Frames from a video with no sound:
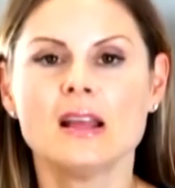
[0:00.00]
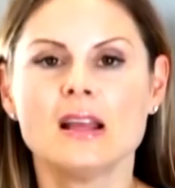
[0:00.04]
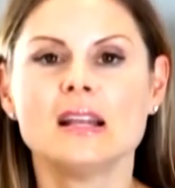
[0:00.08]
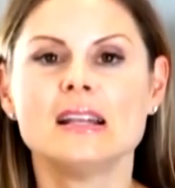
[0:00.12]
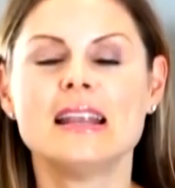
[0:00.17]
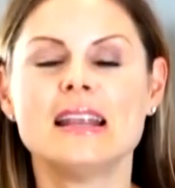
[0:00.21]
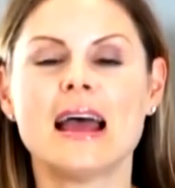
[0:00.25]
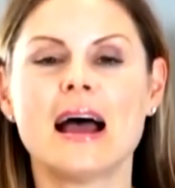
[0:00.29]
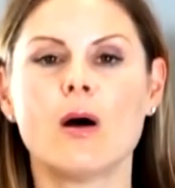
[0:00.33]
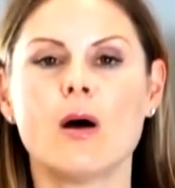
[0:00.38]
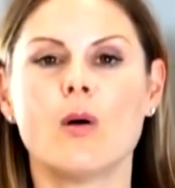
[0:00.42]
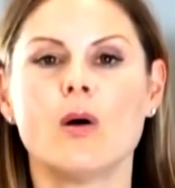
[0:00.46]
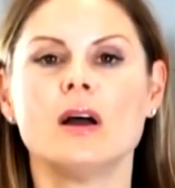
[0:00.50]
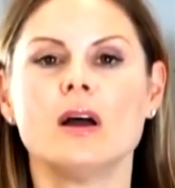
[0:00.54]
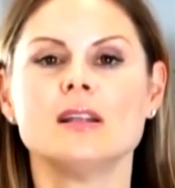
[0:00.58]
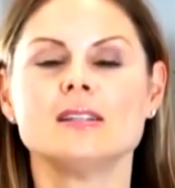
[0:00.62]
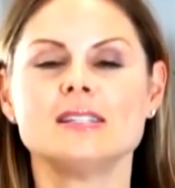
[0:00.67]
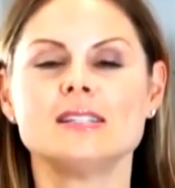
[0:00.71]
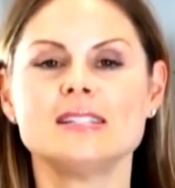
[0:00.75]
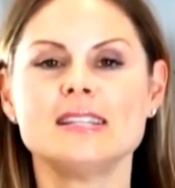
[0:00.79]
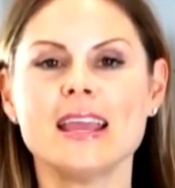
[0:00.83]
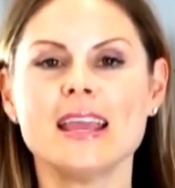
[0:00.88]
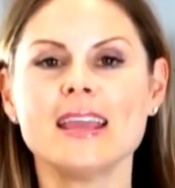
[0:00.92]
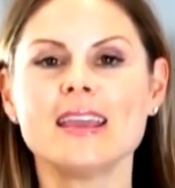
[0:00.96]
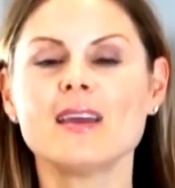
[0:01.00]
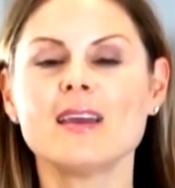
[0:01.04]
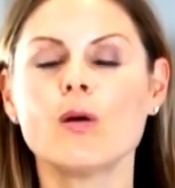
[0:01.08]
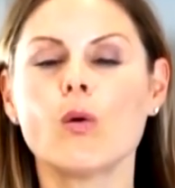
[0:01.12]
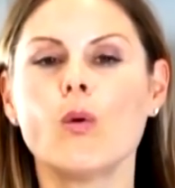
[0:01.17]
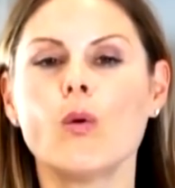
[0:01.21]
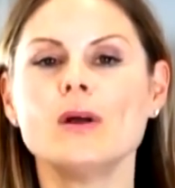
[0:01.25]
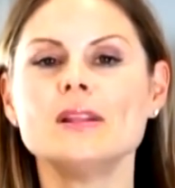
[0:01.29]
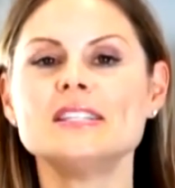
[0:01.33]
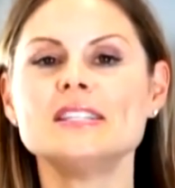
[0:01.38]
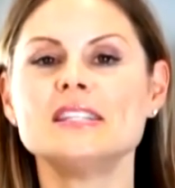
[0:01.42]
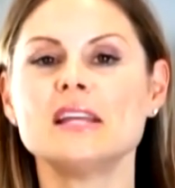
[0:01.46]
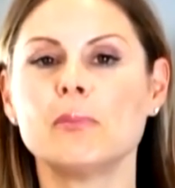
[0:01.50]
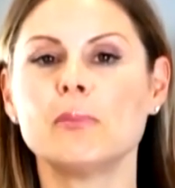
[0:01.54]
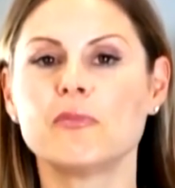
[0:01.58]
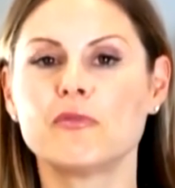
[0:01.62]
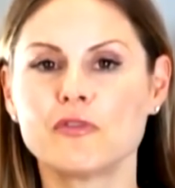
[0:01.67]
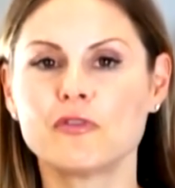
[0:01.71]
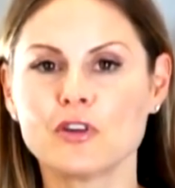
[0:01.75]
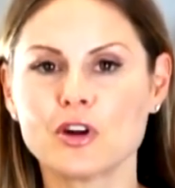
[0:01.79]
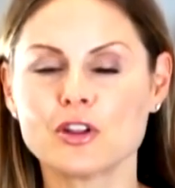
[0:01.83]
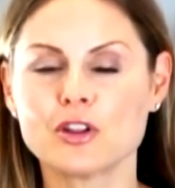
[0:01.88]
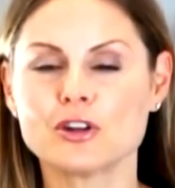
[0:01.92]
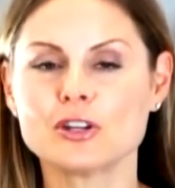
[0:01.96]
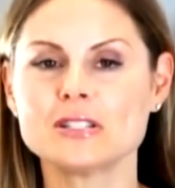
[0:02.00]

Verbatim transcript: Now, to take it one step further,